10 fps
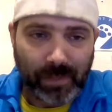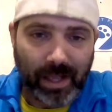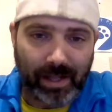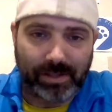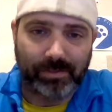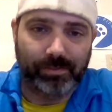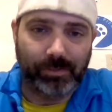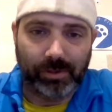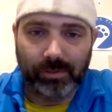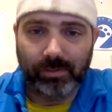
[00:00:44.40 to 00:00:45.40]
Had some
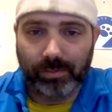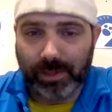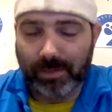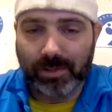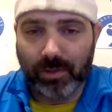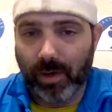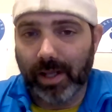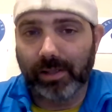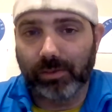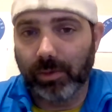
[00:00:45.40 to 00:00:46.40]
teams in
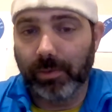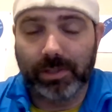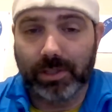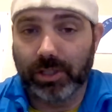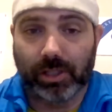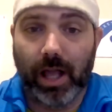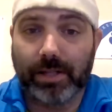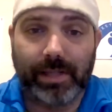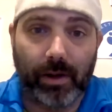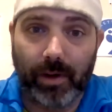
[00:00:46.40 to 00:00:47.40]
reg and three widgets just
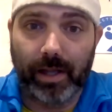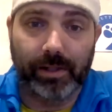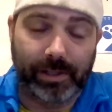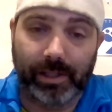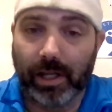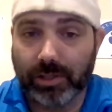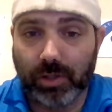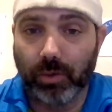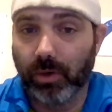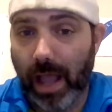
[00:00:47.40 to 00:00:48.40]
lost outright or did not
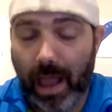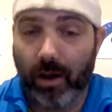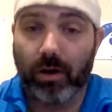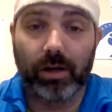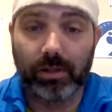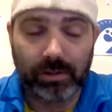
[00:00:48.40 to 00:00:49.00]
score at all.